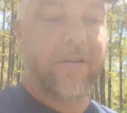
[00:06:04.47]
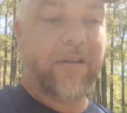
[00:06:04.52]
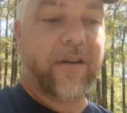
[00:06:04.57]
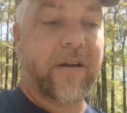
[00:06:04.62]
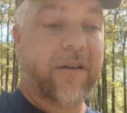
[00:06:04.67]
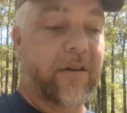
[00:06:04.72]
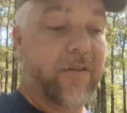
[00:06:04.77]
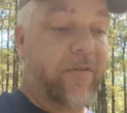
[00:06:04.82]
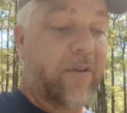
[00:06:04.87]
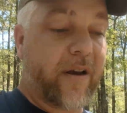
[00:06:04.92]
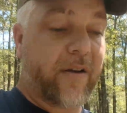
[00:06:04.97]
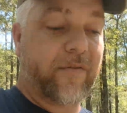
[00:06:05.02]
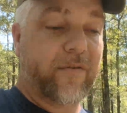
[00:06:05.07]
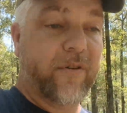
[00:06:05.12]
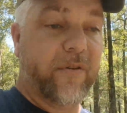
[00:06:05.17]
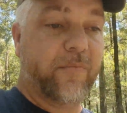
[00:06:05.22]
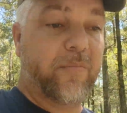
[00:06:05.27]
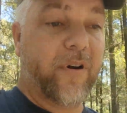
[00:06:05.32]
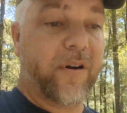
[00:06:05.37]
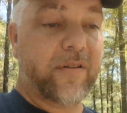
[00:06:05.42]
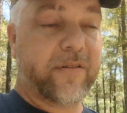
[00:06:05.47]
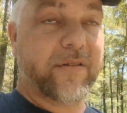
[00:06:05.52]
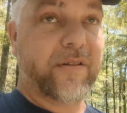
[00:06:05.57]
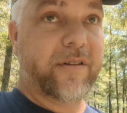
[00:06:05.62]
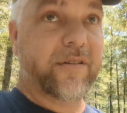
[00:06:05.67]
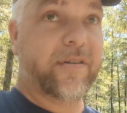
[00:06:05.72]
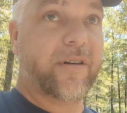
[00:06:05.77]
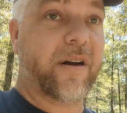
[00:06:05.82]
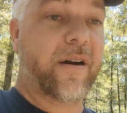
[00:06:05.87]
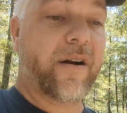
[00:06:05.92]
I do have good bucks in
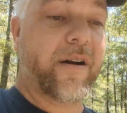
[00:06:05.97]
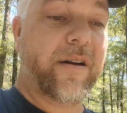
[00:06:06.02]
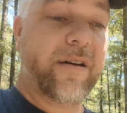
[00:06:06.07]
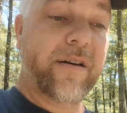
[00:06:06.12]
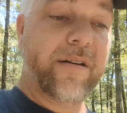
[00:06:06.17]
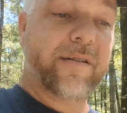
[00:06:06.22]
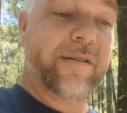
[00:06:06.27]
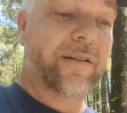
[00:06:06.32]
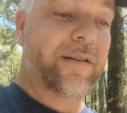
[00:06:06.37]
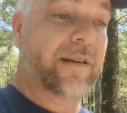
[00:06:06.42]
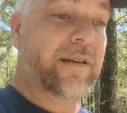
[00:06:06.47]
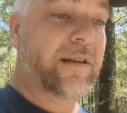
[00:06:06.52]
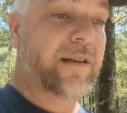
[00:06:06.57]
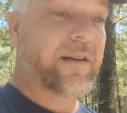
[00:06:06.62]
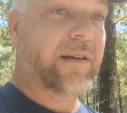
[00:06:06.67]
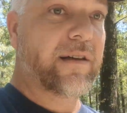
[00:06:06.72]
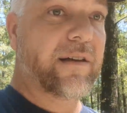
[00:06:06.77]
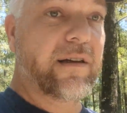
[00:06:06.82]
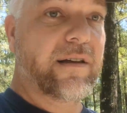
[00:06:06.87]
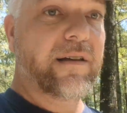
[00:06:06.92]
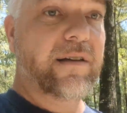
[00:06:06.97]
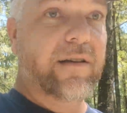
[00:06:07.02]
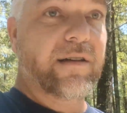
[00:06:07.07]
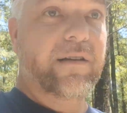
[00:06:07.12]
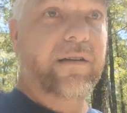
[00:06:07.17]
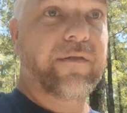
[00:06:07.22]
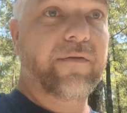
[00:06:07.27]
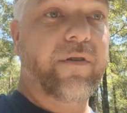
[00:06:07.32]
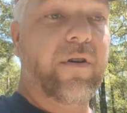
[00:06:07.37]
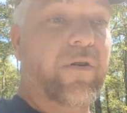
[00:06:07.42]
this area.
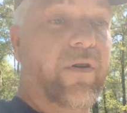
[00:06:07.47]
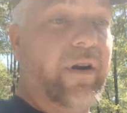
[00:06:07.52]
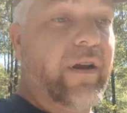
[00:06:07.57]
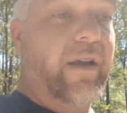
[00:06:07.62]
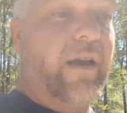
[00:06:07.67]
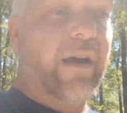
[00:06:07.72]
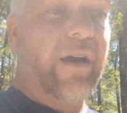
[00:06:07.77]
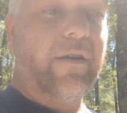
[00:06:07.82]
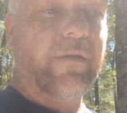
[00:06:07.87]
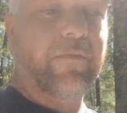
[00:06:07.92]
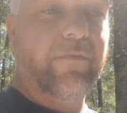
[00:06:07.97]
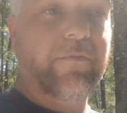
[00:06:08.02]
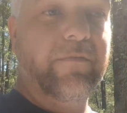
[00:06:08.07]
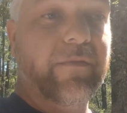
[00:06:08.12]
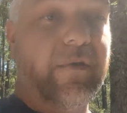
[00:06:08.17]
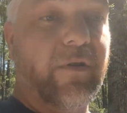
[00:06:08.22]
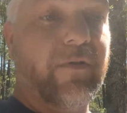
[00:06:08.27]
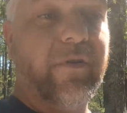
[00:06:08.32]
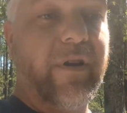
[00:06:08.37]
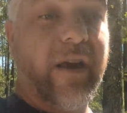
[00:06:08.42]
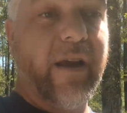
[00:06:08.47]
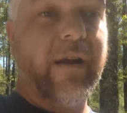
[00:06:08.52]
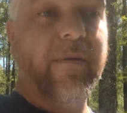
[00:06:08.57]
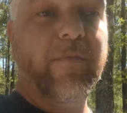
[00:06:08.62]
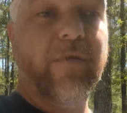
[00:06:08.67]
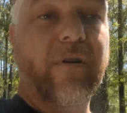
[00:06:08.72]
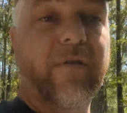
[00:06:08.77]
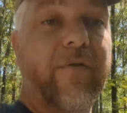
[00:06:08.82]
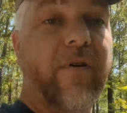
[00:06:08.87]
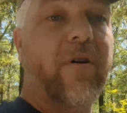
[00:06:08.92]
I've already got them on
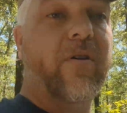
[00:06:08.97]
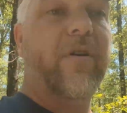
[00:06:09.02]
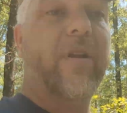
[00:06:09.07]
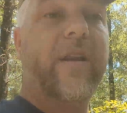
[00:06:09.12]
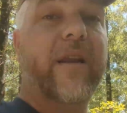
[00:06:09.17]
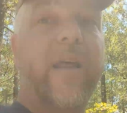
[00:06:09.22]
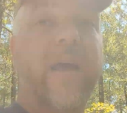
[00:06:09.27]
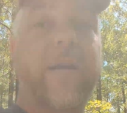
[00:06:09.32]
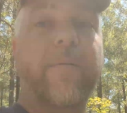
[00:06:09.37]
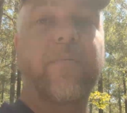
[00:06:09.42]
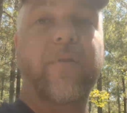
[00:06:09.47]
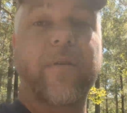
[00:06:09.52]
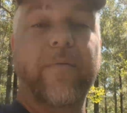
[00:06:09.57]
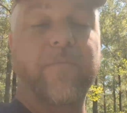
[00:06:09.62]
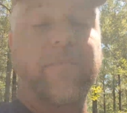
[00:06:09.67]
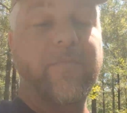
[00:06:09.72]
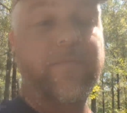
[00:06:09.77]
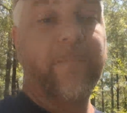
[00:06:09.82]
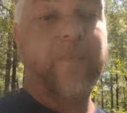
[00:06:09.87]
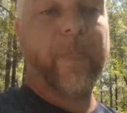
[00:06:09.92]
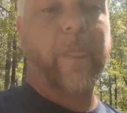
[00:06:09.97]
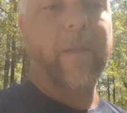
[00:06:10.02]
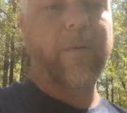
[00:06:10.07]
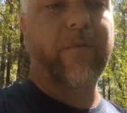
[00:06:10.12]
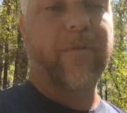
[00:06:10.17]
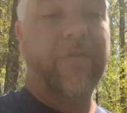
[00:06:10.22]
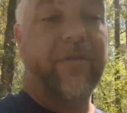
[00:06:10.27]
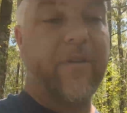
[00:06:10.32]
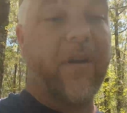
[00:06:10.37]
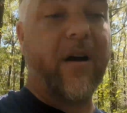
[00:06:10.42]
camera. I've already named them.
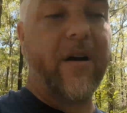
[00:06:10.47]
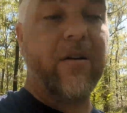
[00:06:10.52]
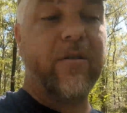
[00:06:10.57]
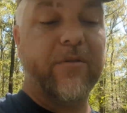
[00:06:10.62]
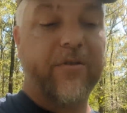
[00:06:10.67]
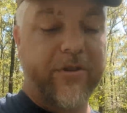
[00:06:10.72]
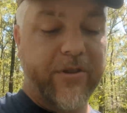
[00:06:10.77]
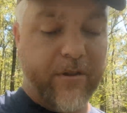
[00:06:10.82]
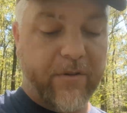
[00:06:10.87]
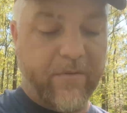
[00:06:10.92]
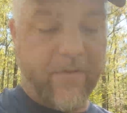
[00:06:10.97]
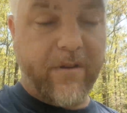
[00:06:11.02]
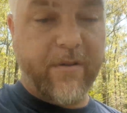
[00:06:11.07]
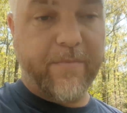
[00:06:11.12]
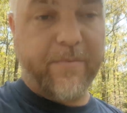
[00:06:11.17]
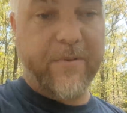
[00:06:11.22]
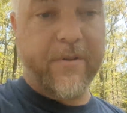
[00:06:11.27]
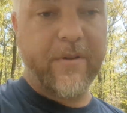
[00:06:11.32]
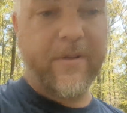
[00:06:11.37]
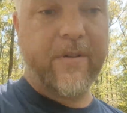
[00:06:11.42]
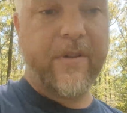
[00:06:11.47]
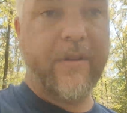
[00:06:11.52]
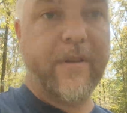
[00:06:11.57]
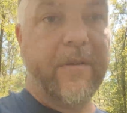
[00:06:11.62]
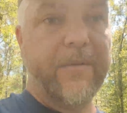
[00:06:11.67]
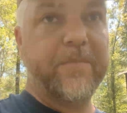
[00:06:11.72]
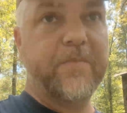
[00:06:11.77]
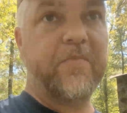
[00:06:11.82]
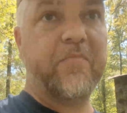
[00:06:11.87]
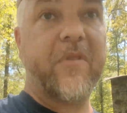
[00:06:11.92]
Once the hogs show up,
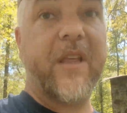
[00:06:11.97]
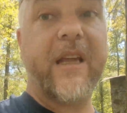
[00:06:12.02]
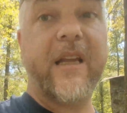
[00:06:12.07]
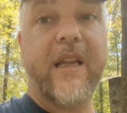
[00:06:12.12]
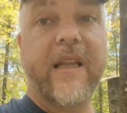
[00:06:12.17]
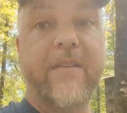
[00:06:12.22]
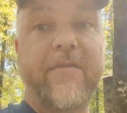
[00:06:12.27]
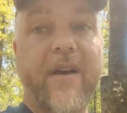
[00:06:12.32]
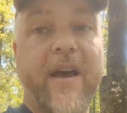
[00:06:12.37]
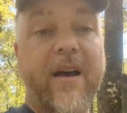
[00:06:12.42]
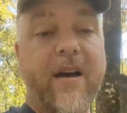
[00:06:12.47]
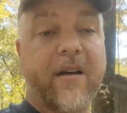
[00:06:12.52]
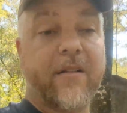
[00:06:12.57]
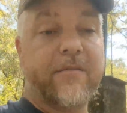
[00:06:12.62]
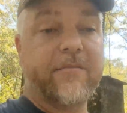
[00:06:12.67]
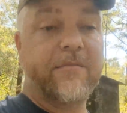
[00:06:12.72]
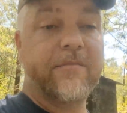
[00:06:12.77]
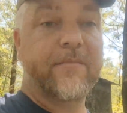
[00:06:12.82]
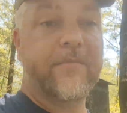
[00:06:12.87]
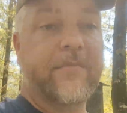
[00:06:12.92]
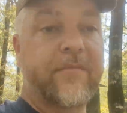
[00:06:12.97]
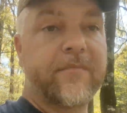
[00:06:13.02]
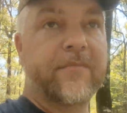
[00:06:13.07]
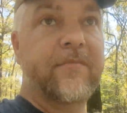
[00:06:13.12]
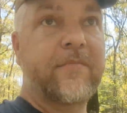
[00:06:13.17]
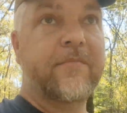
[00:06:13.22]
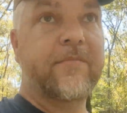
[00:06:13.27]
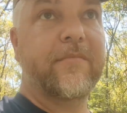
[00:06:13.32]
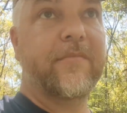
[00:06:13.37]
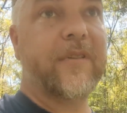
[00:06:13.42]
they leave out.
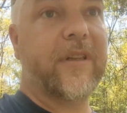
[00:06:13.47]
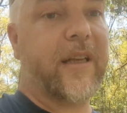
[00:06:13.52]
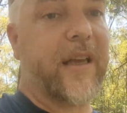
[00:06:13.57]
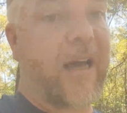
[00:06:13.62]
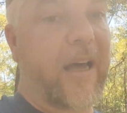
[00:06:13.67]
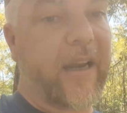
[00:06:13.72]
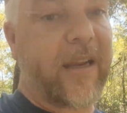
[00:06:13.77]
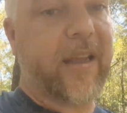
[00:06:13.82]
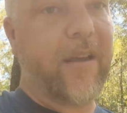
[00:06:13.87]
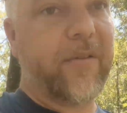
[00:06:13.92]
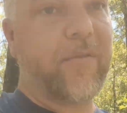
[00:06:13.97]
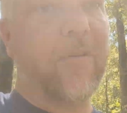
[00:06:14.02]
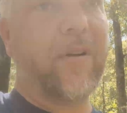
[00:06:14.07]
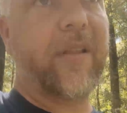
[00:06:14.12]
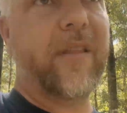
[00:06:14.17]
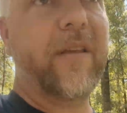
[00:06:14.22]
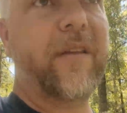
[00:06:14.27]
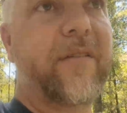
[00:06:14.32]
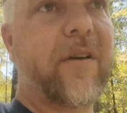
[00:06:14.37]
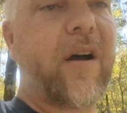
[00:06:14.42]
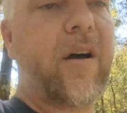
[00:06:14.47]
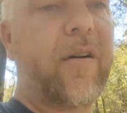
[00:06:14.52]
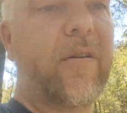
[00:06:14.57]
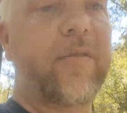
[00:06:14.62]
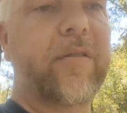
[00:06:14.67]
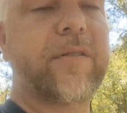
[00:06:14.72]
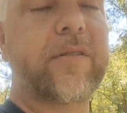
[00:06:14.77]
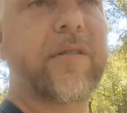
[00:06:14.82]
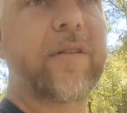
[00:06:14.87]
Got to get rid of these hogs.